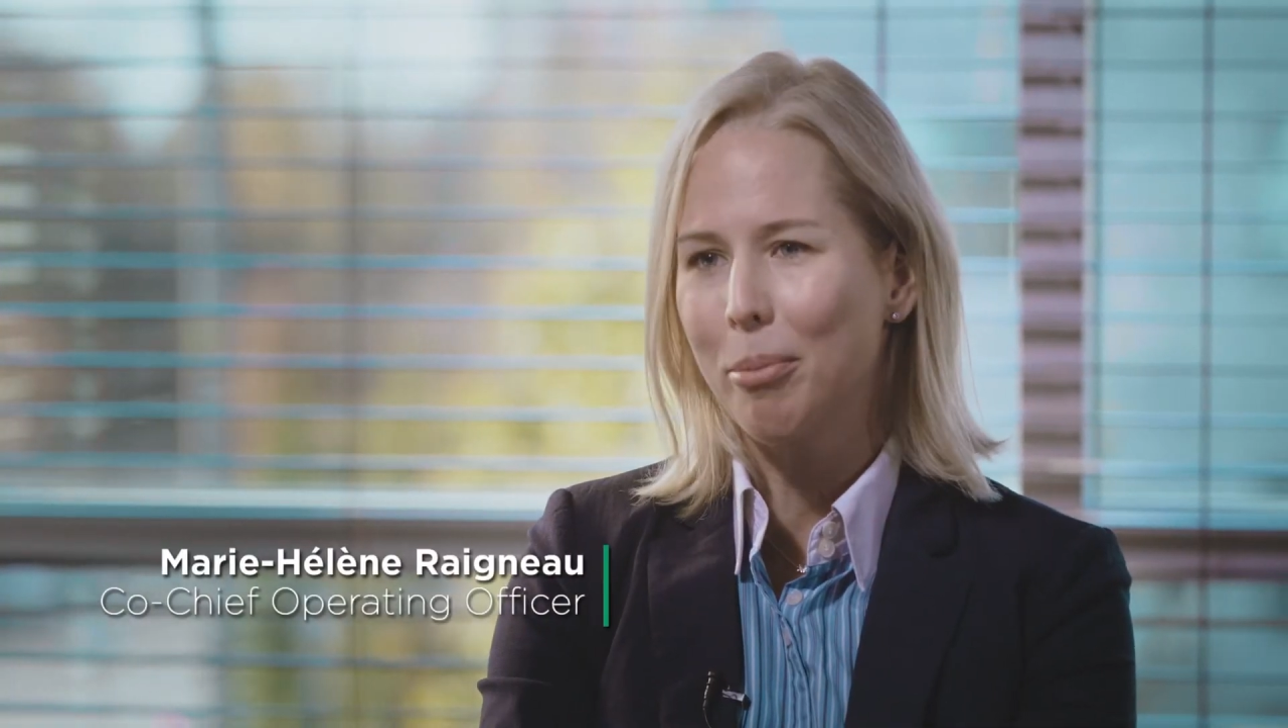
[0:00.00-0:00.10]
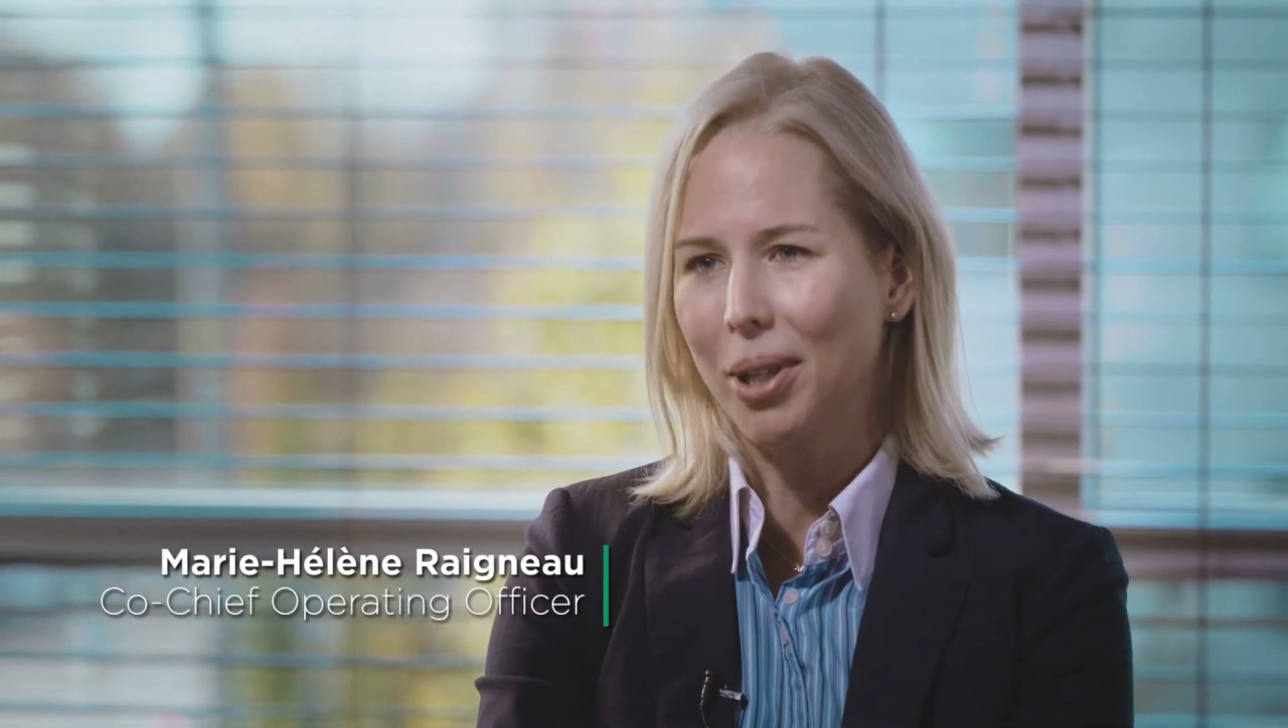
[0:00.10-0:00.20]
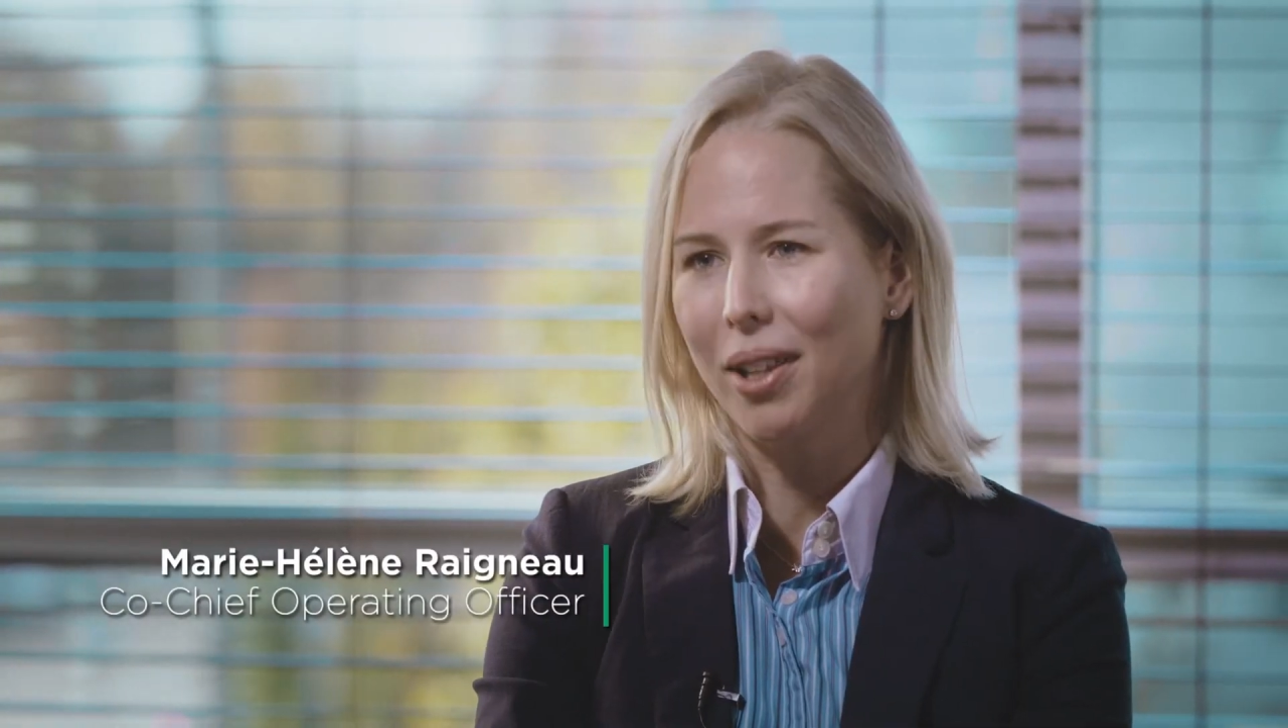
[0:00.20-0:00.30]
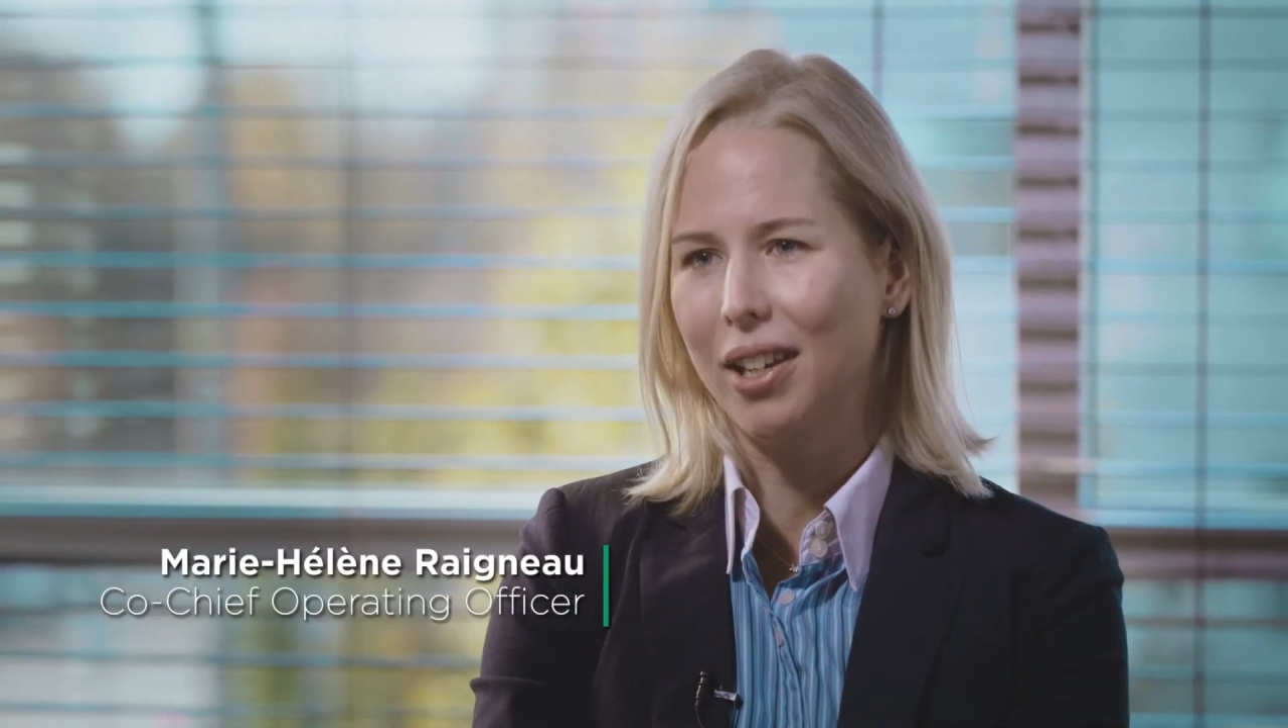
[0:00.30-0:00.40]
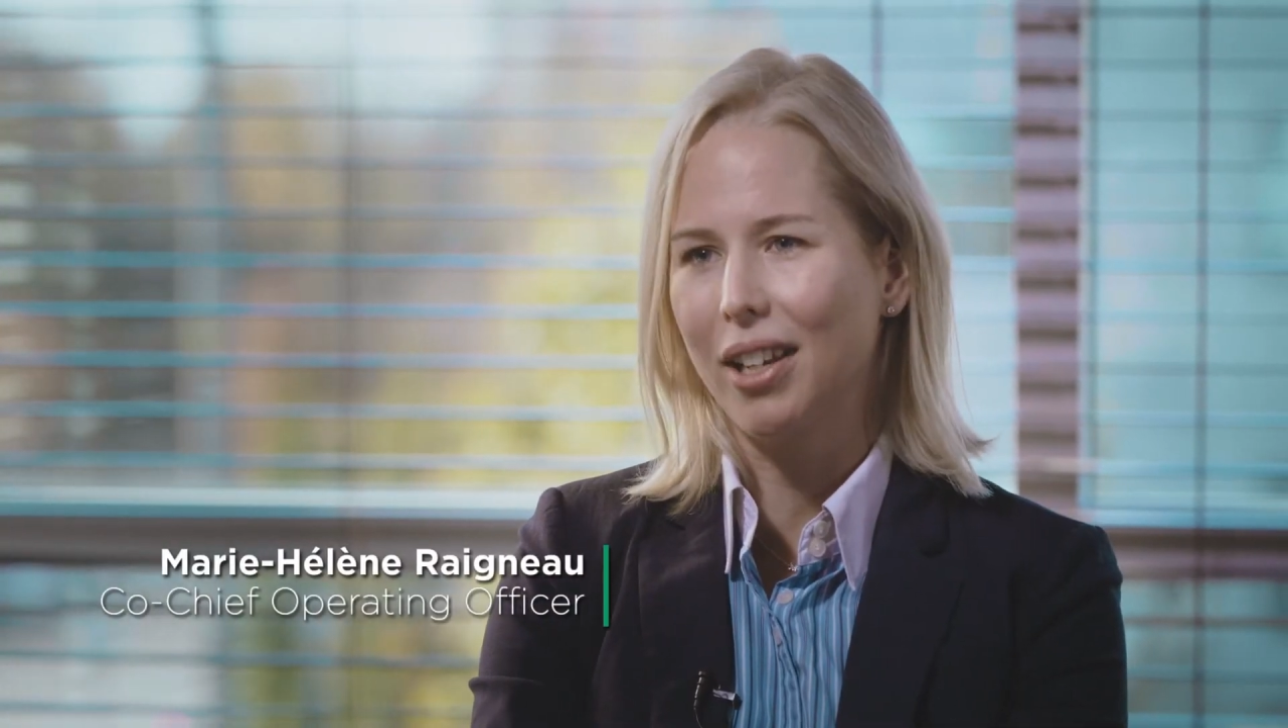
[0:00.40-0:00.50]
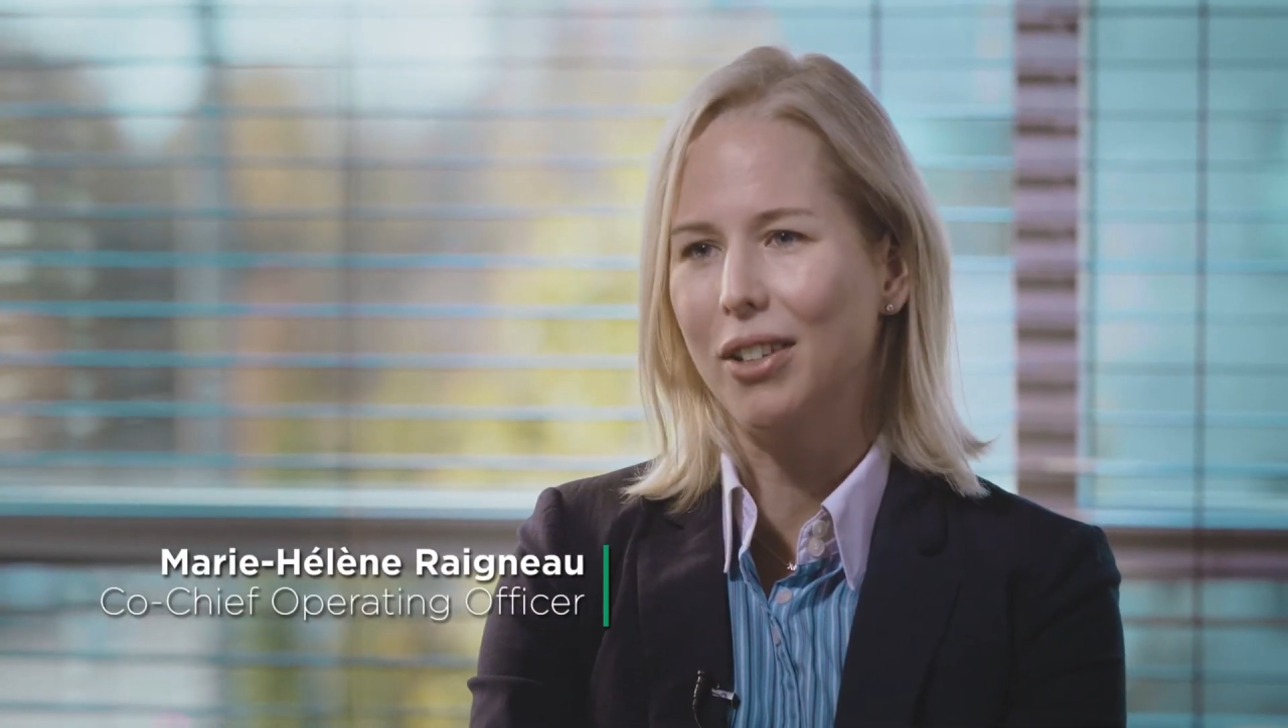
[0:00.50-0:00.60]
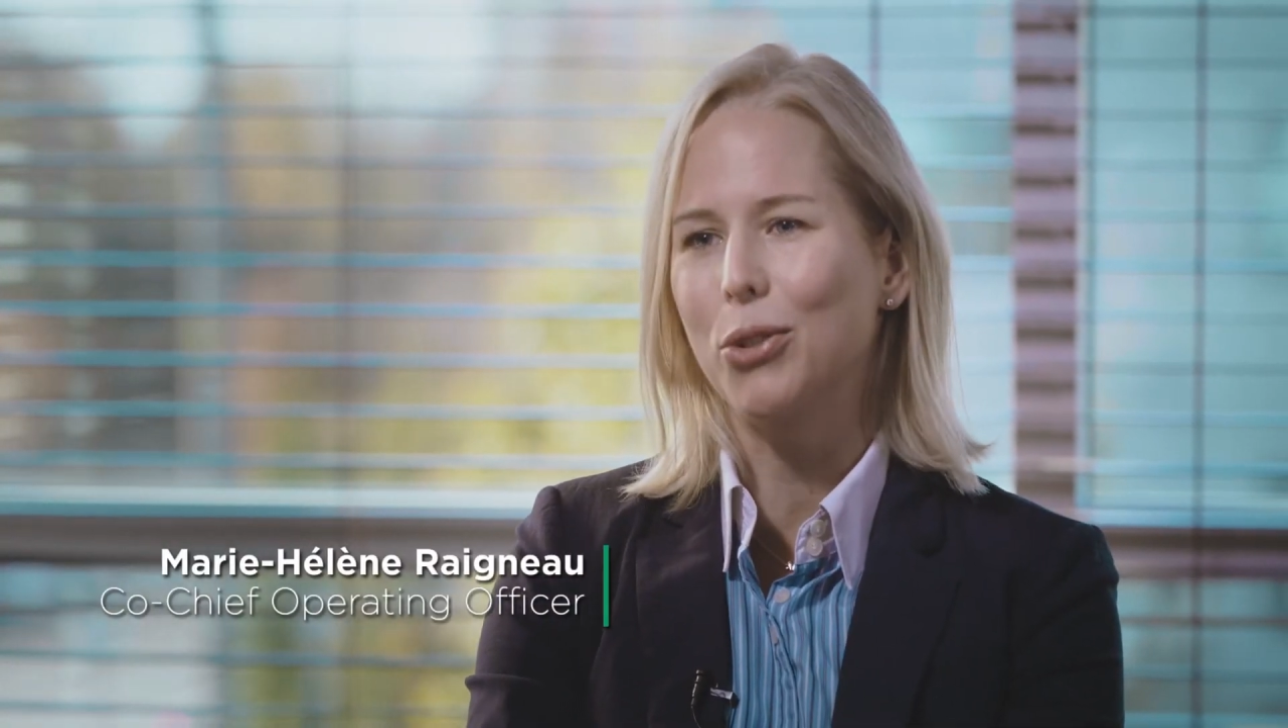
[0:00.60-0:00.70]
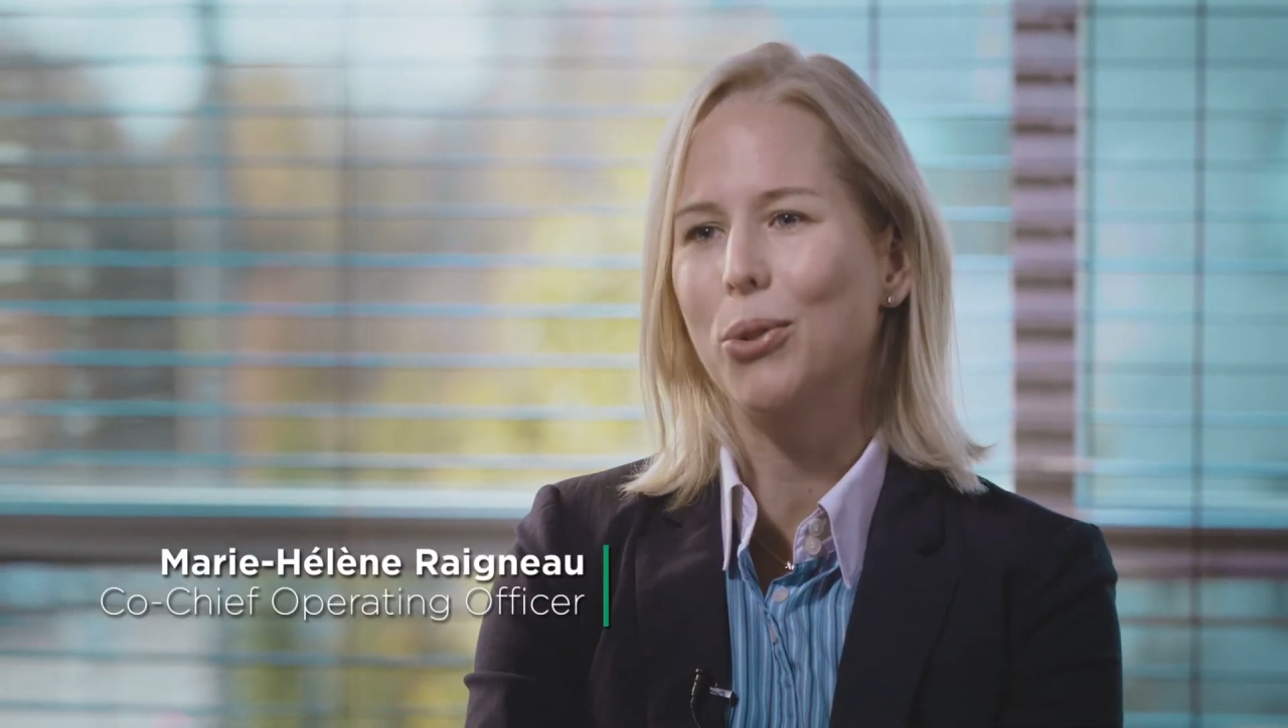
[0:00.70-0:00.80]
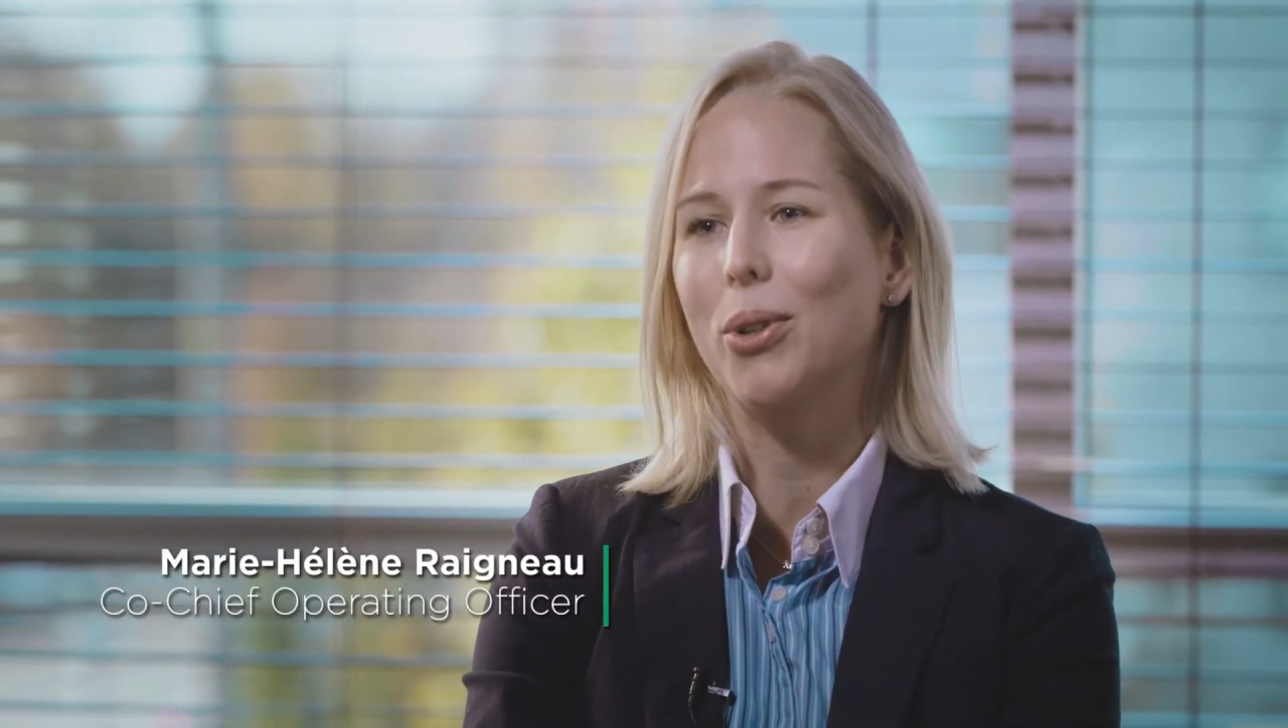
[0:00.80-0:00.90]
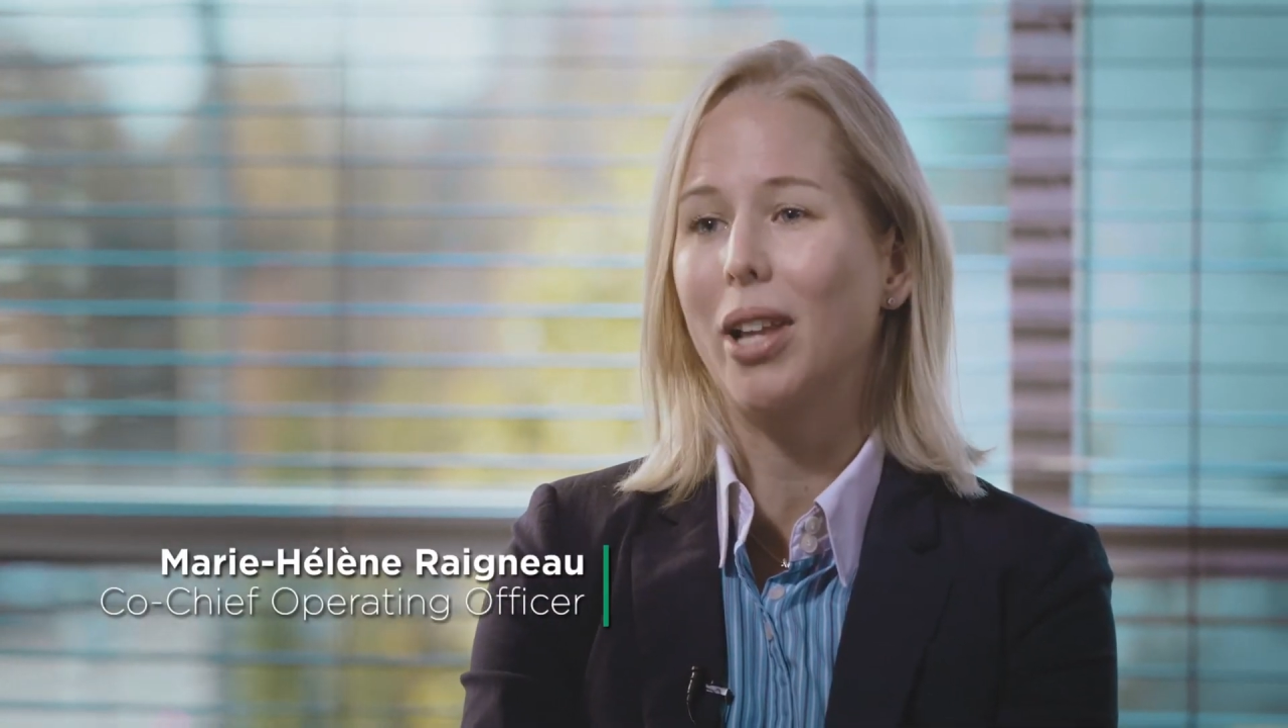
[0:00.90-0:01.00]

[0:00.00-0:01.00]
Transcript: ability to